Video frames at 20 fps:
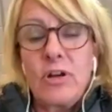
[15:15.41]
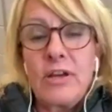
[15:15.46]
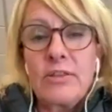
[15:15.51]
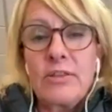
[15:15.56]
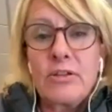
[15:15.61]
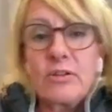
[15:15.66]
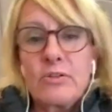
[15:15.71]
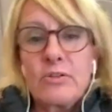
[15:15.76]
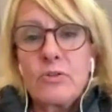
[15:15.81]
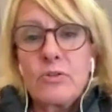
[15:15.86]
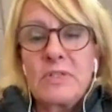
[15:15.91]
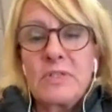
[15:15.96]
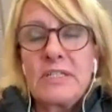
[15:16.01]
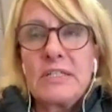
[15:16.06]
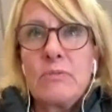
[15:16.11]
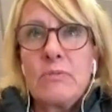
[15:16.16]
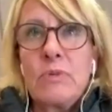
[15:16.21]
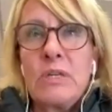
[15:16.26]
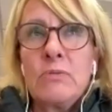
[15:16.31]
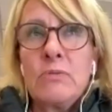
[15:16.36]
either.
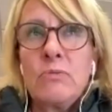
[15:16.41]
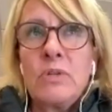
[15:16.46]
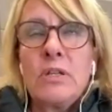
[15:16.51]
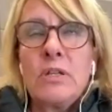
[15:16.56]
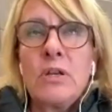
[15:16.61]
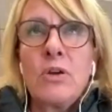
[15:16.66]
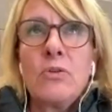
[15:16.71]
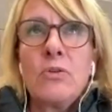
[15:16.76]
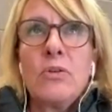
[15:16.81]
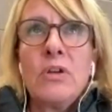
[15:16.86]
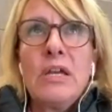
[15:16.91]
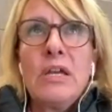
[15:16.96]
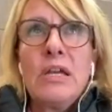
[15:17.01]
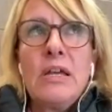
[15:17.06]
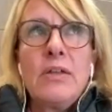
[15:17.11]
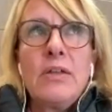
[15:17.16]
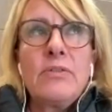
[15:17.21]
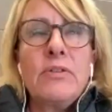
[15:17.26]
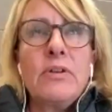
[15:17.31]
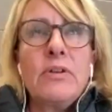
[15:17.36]
Obviously, we know
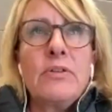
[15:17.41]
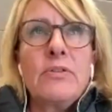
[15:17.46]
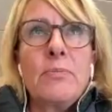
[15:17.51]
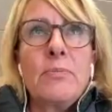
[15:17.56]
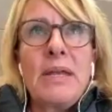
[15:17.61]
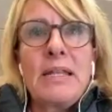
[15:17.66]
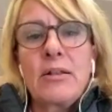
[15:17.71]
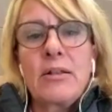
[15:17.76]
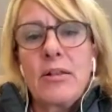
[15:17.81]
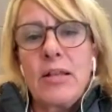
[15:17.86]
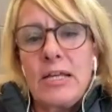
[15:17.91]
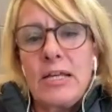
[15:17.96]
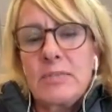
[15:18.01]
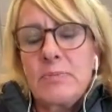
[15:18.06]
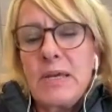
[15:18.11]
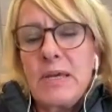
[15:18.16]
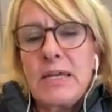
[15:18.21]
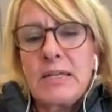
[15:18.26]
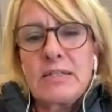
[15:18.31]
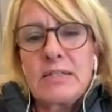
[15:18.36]
the mental
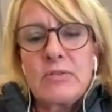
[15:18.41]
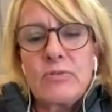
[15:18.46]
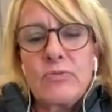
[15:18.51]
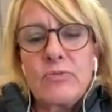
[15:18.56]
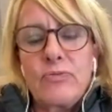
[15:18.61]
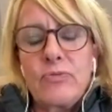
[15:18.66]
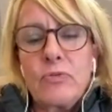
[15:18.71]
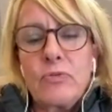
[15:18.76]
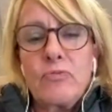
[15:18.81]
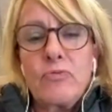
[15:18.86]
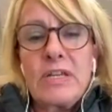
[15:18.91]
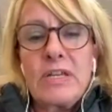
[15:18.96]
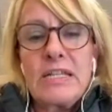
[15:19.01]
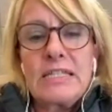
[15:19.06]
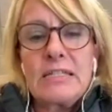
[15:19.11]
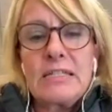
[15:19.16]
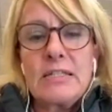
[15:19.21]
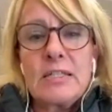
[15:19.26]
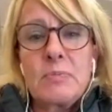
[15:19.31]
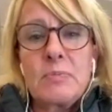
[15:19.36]
aspects of
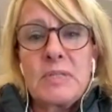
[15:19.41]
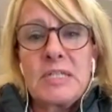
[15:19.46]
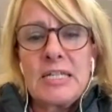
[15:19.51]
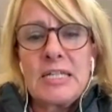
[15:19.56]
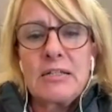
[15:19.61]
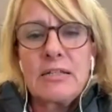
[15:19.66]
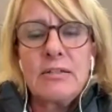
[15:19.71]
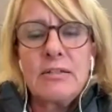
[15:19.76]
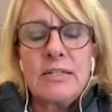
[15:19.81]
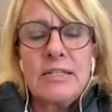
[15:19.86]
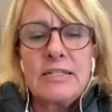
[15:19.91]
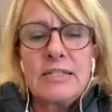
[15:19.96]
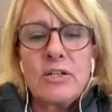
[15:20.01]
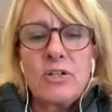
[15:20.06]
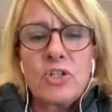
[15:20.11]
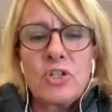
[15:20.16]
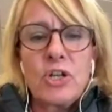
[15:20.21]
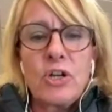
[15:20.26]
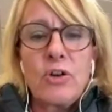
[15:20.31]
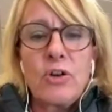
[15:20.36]
races, particularly
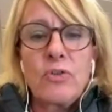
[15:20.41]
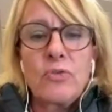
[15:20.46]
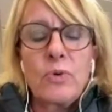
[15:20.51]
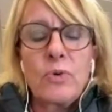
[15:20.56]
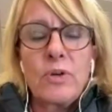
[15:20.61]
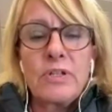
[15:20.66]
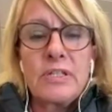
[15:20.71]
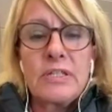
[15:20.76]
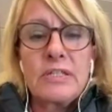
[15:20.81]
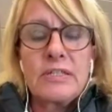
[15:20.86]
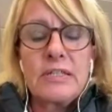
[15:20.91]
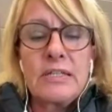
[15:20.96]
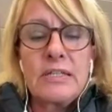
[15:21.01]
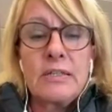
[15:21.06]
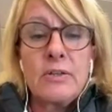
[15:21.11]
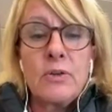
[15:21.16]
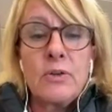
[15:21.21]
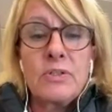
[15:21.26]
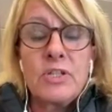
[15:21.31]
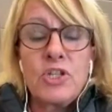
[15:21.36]
such a hard one, is
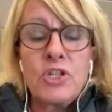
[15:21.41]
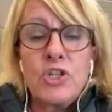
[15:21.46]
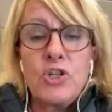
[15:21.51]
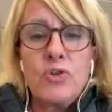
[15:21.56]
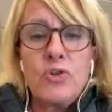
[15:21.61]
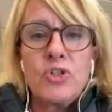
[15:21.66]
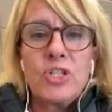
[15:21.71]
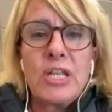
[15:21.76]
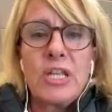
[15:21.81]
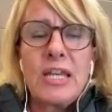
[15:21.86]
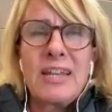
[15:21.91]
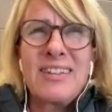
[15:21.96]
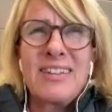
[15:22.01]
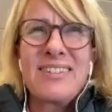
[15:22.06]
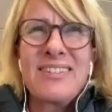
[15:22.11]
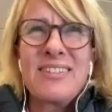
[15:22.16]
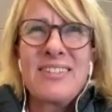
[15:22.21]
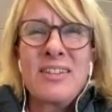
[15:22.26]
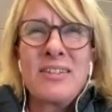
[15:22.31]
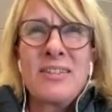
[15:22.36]
a huge thing, and
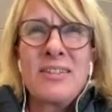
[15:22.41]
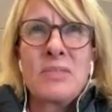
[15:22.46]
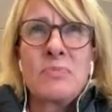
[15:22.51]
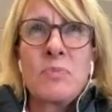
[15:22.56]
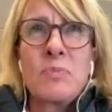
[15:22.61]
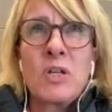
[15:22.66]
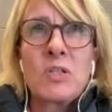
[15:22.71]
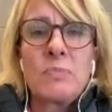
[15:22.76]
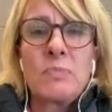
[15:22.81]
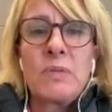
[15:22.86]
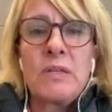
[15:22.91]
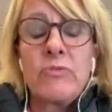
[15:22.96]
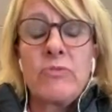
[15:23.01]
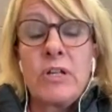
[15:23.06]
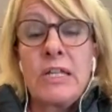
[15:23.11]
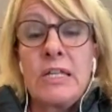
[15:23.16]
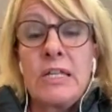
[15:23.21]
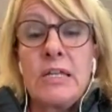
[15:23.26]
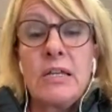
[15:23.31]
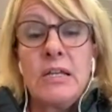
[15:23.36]
this must be
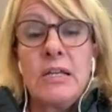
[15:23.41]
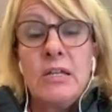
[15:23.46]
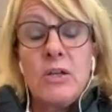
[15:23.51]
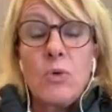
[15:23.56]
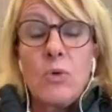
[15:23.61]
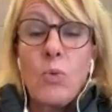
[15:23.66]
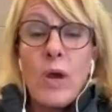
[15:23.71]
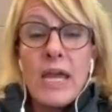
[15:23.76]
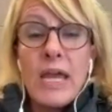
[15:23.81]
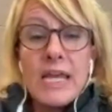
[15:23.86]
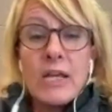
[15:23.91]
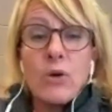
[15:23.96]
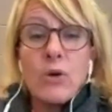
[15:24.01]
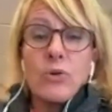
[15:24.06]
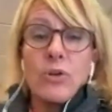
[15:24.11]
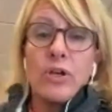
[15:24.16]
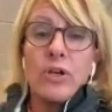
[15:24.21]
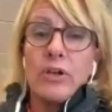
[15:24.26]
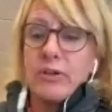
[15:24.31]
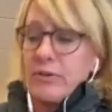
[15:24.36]
really weighing
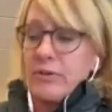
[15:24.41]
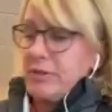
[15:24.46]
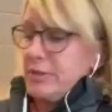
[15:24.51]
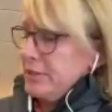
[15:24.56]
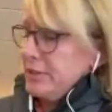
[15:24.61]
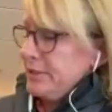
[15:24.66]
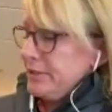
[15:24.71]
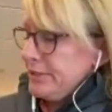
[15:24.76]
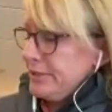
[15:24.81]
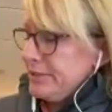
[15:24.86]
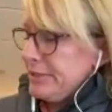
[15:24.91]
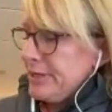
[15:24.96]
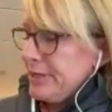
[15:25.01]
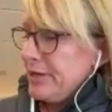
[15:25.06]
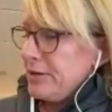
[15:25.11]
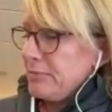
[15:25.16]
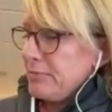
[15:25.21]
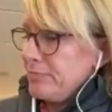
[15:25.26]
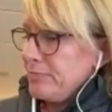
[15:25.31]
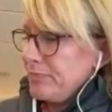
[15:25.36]
on her
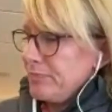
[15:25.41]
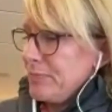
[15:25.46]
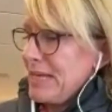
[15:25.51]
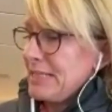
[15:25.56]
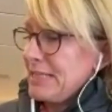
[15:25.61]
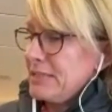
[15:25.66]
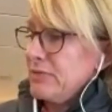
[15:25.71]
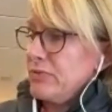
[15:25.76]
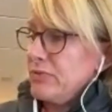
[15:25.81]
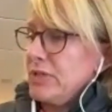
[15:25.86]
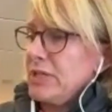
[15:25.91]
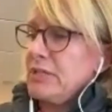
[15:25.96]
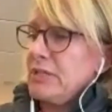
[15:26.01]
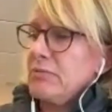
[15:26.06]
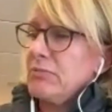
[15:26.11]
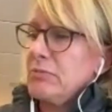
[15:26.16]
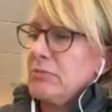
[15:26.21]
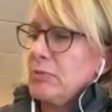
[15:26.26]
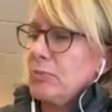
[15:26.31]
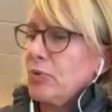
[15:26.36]
massively,
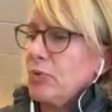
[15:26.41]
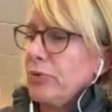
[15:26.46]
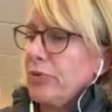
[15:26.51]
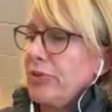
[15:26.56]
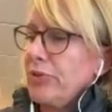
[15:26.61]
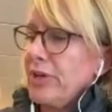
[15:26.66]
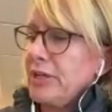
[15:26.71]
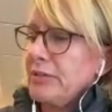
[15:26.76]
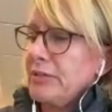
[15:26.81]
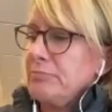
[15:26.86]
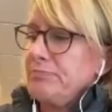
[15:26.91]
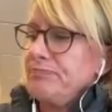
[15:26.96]
the poor thing.